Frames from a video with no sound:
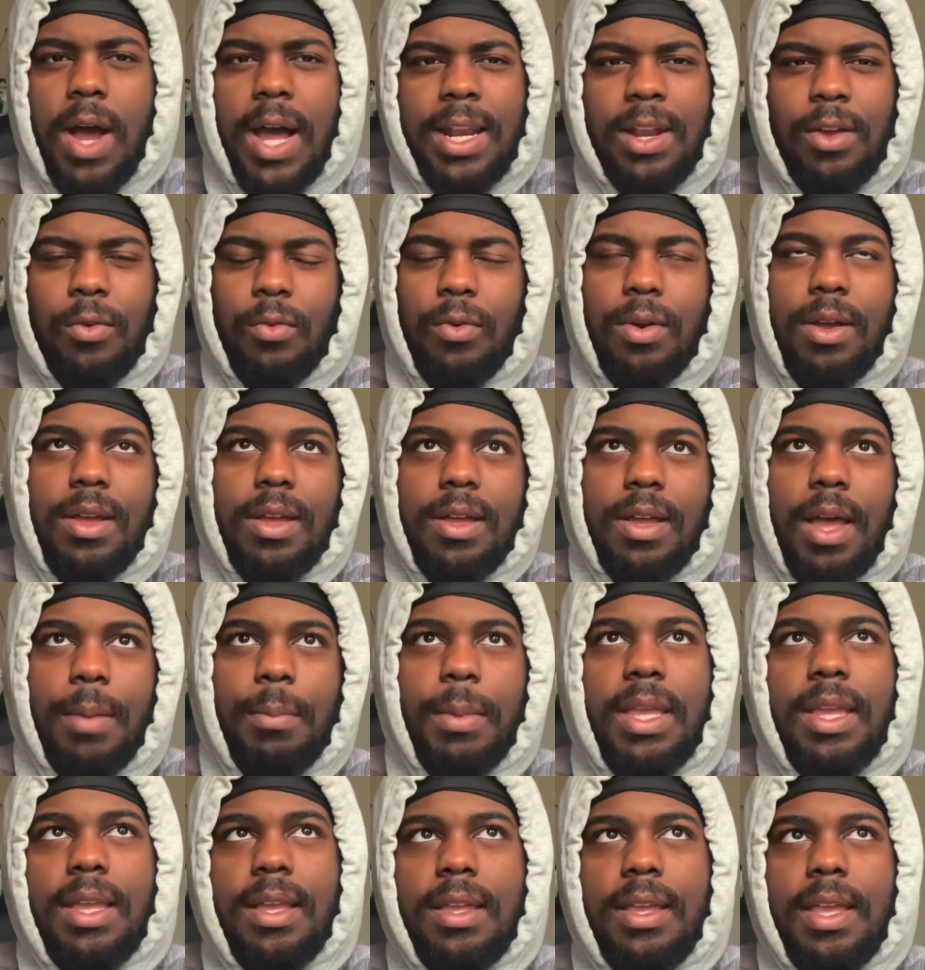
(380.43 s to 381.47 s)

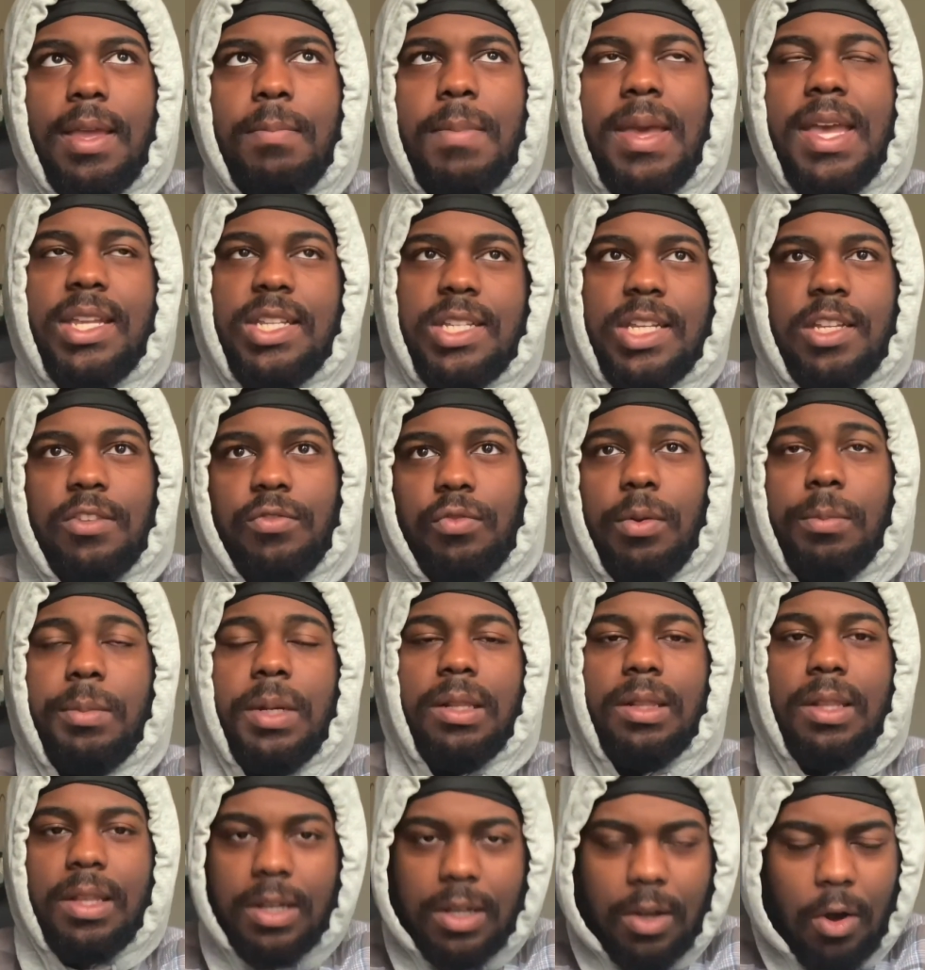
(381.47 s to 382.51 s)
It makes sense for him to
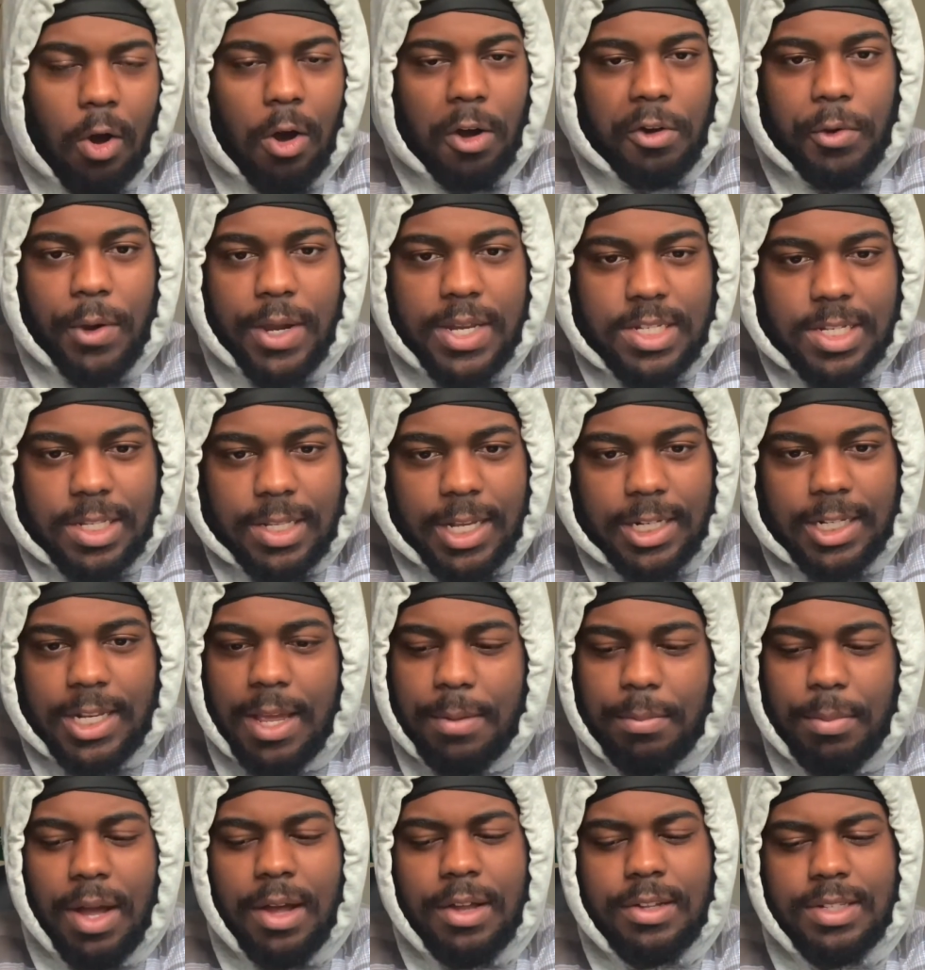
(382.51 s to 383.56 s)
look all crazy like
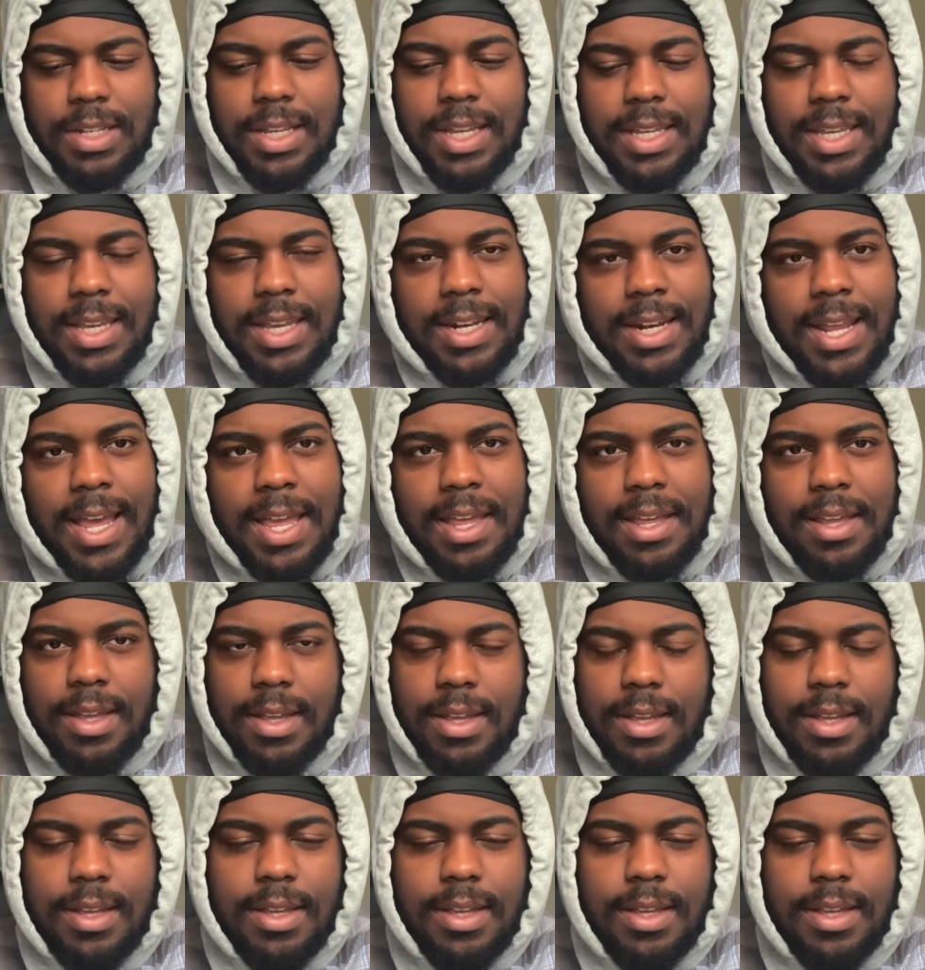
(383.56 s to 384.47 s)
that, but I was like, yeah, that,